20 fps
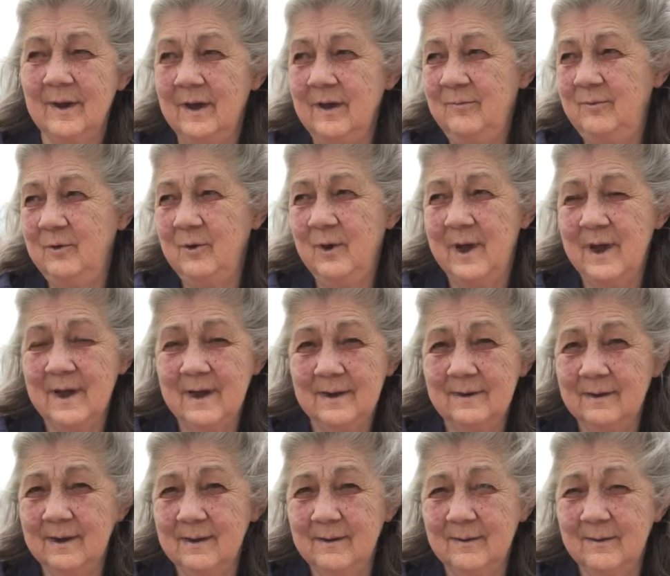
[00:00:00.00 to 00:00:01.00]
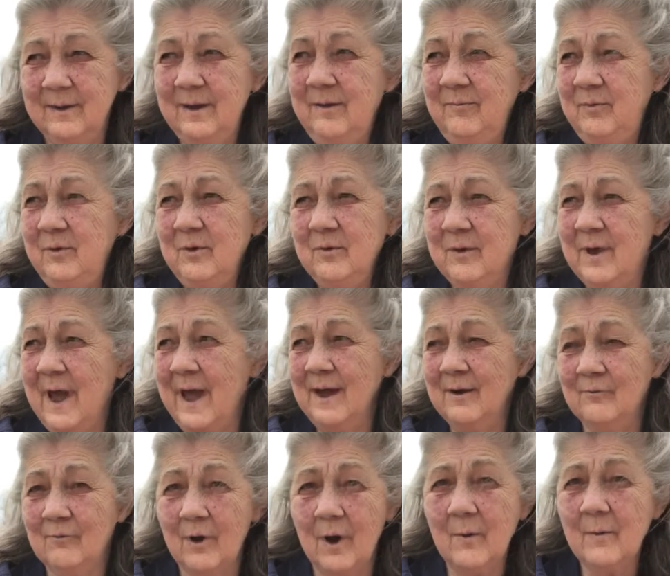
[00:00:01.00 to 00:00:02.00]
If you
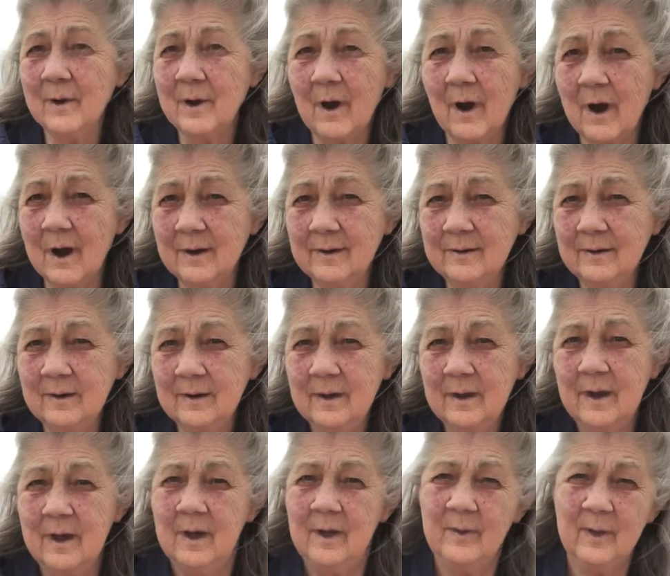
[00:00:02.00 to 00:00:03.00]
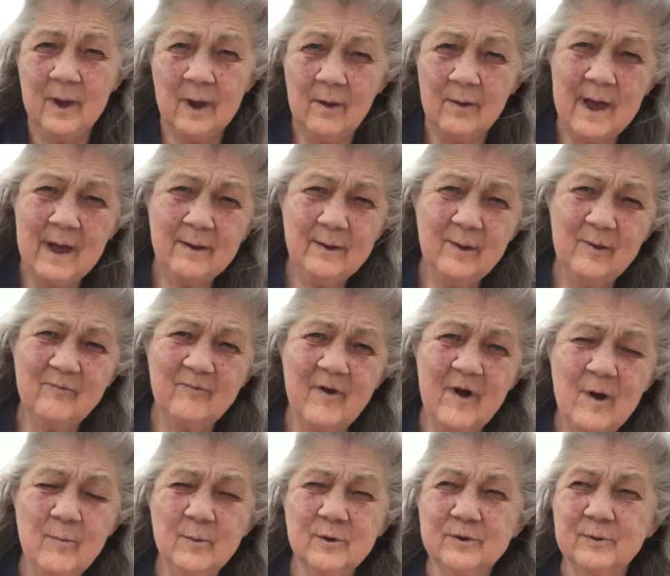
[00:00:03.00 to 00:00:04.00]
can't grow a garden, then go down to the
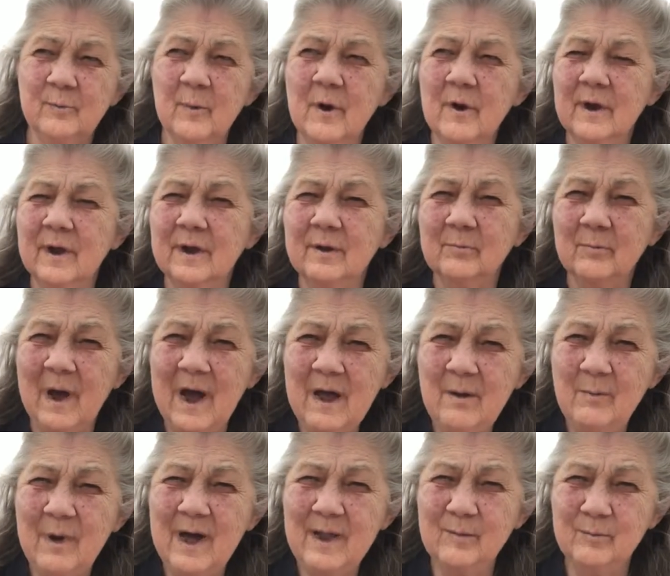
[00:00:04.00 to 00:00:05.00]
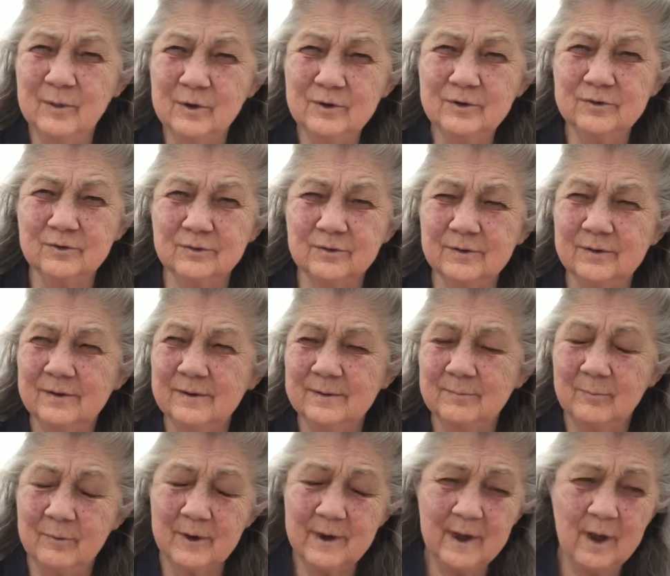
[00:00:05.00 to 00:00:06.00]
farmer's market and buy the bushels.
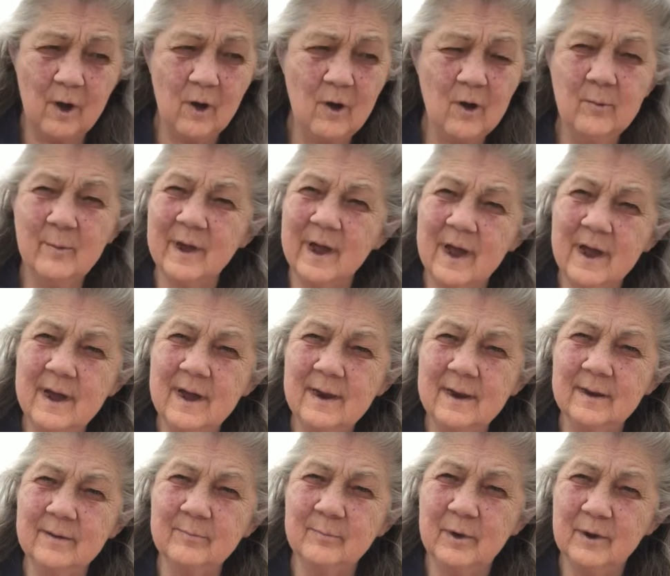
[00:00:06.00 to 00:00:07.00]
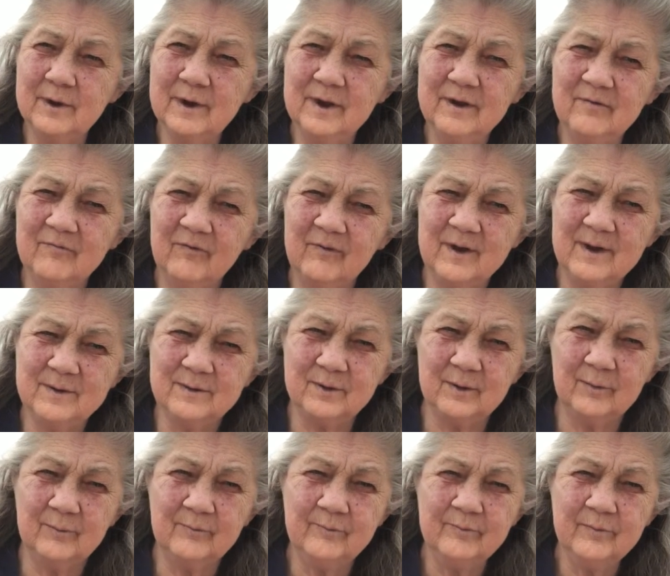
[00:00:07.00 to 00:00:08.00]
Bring it home and can it. Put it in your
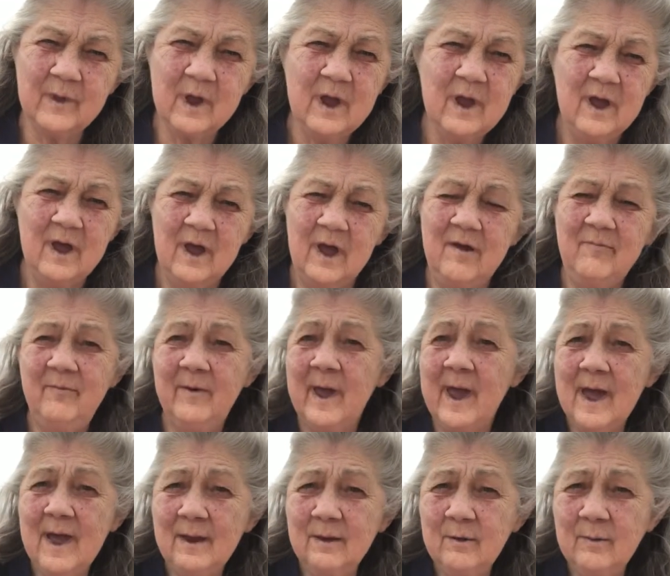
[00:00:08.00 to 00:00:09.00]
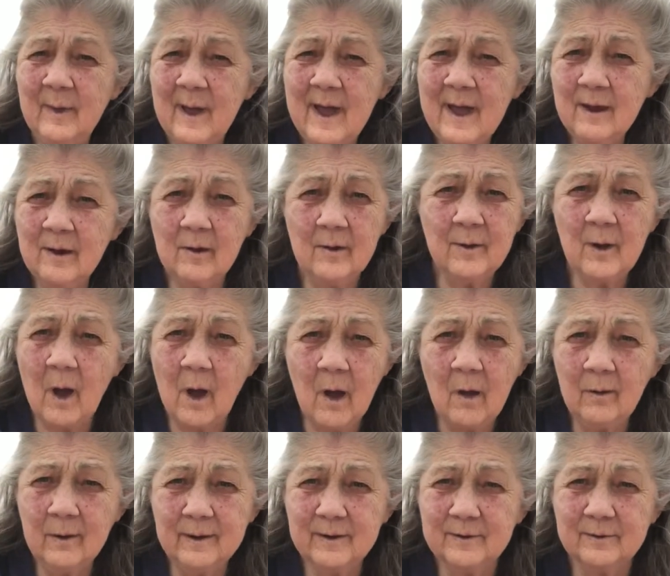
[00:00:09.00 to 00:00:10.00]
freezer. If you can't do that, go to
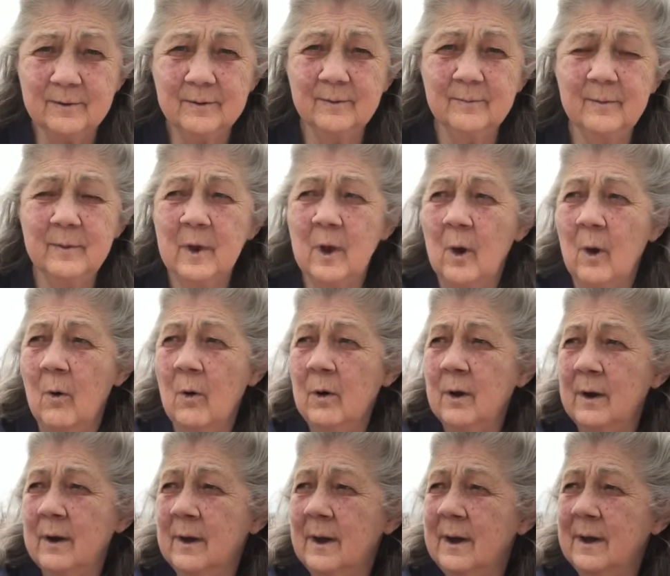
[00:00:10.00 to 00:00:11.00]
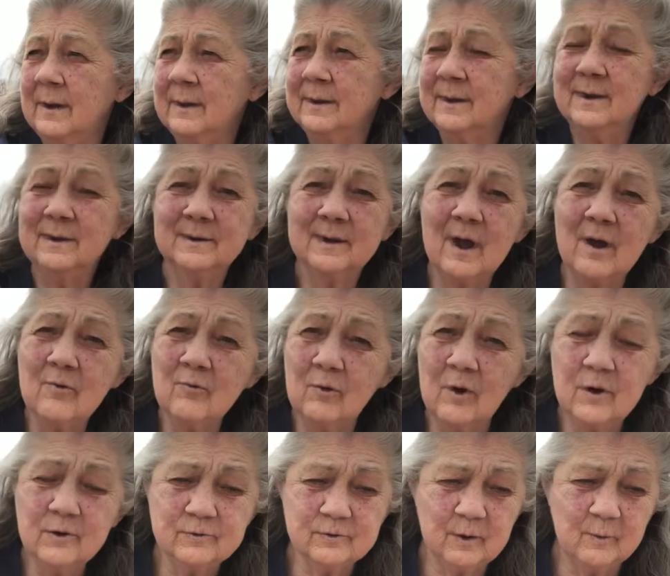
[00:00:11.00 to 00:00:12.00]
Aldi's or a discount
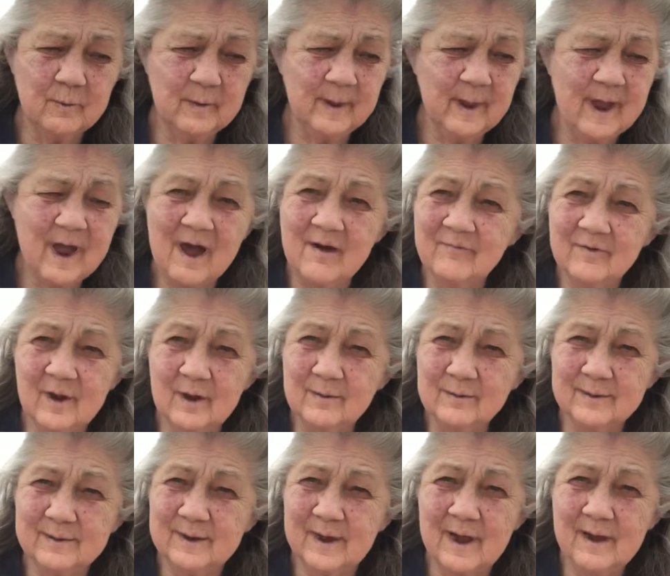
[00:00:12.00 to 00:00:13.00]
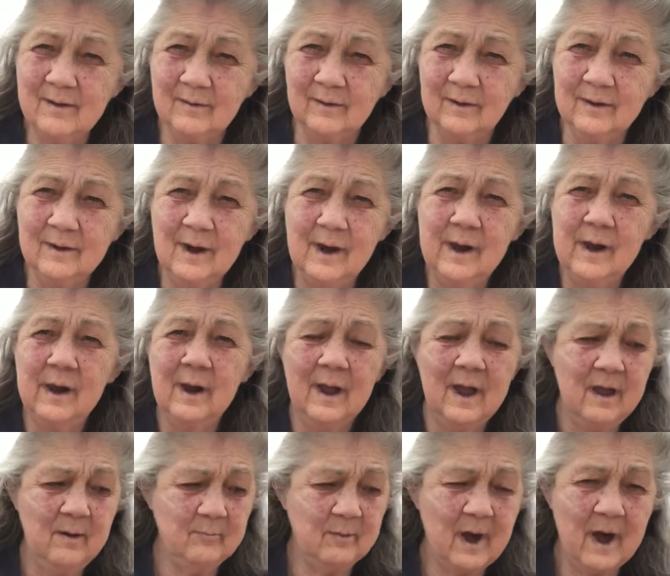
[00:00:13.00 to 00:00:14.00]
grocery when they have it on sale
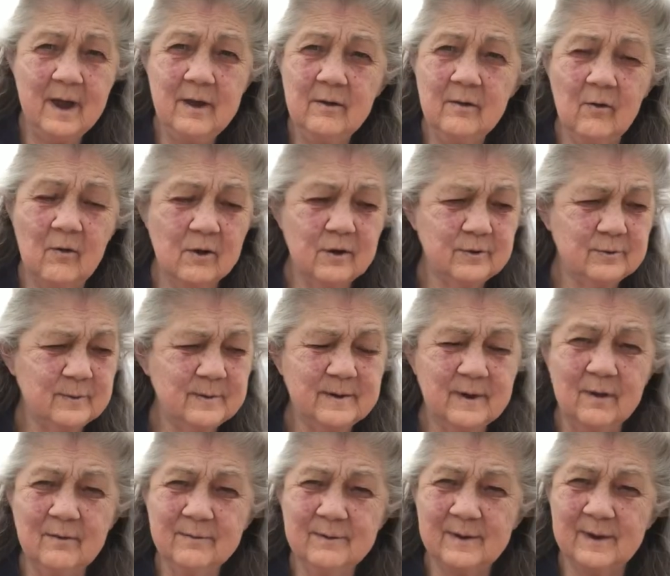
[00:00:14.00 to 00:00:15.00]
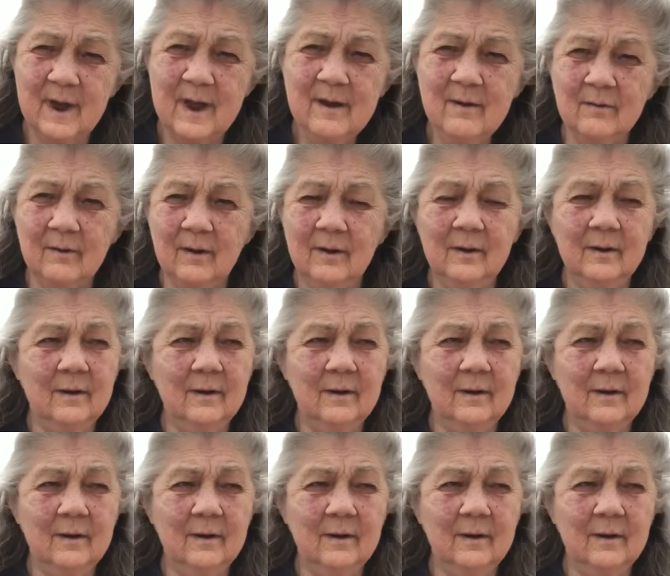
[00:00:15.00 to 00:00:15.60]
and buy your groceries on sale.